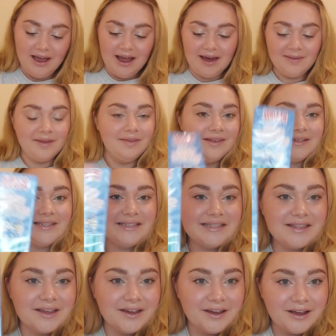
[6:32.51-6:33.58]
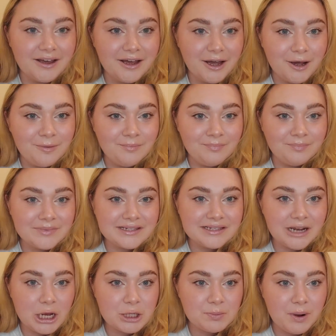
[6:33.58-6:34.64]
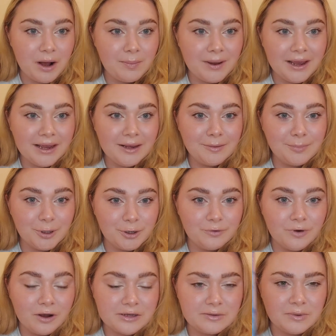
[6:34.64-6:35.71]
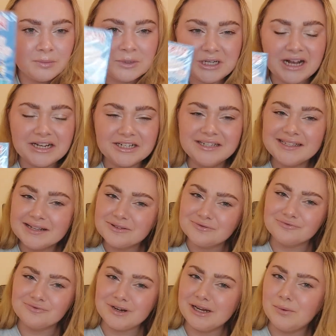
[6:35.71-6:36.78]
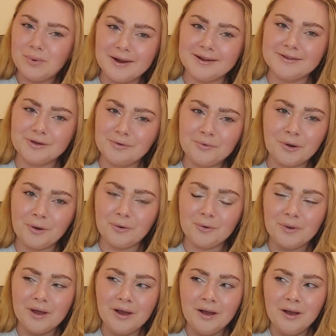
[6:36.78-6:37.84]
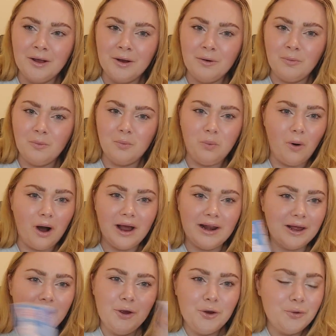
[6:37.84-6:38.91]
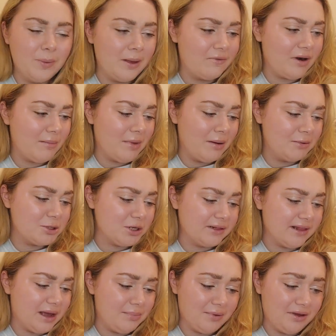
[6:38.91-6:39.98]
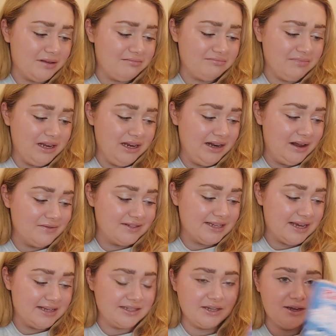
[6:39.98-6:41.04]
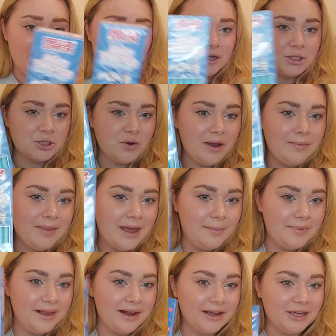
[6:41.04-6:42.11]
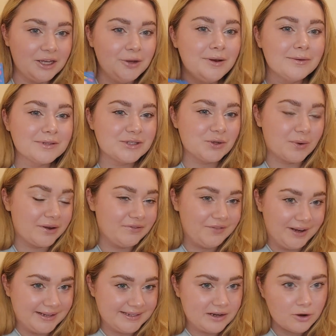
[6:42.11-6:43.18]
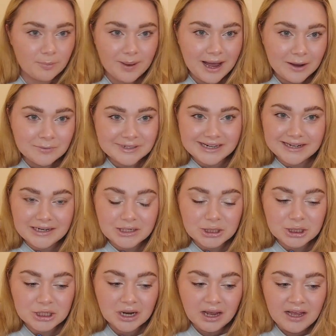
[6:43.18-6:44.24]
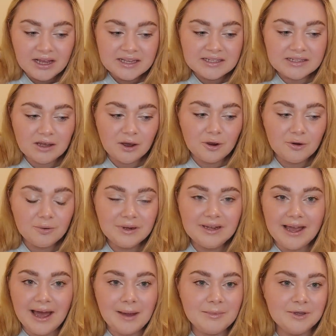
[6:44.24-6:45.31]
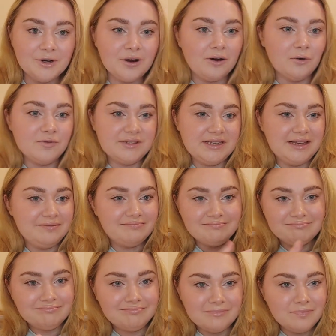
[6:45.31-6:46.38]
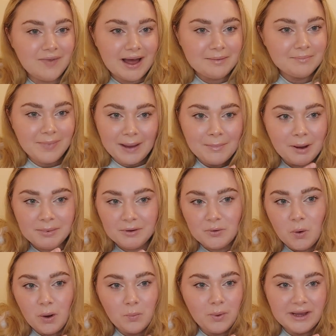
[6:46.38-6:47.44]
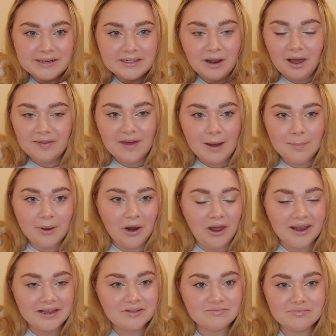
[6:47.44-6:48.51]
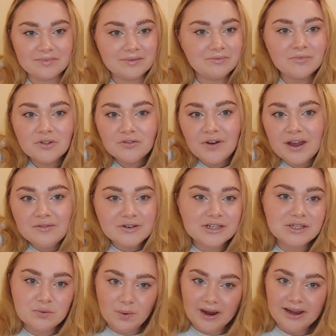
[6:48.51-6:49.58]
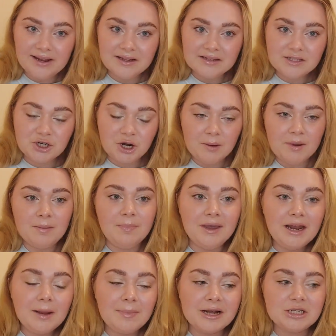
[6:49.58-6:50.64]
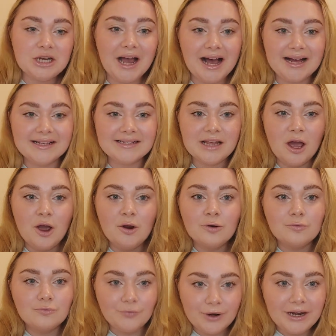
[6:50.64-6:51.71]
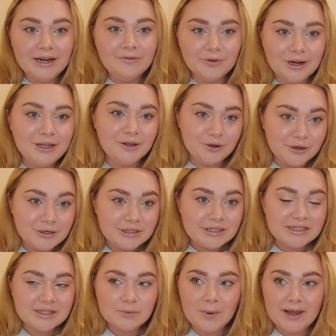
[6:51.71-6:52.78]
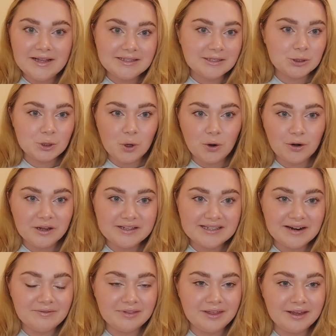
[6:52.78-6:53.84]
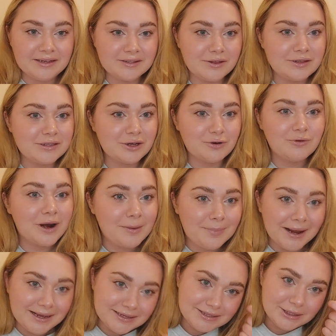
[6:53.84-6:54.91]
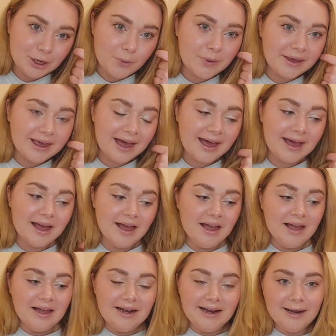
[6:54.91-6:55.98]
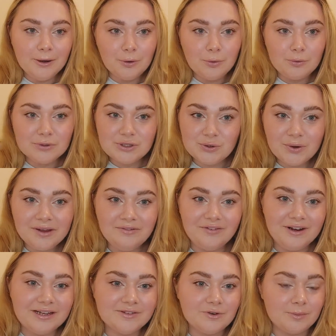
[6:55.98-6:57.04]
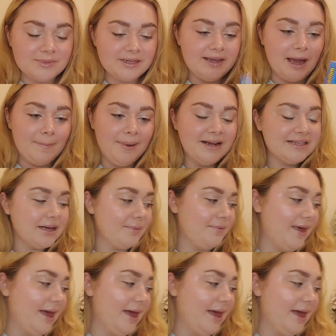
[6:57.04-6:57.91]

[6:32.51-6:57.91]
And then this is the Slush Puppy Blue Raspberry one, which actually sounds really weird. I don't know why, like, who in their right mind would drink that, but he loves it. So yeah, I just got him them. They're like cute little stocking fillers. They're £1 each. So yeah, I mean, you don't, obviously that might be quite weird to like that, but like your favorite sweets, do you know what I mean? B&M actually has really, really good sweets and chocolates and everything, so it's a great place to go and get little stocking fillers from. So yeah, I picked up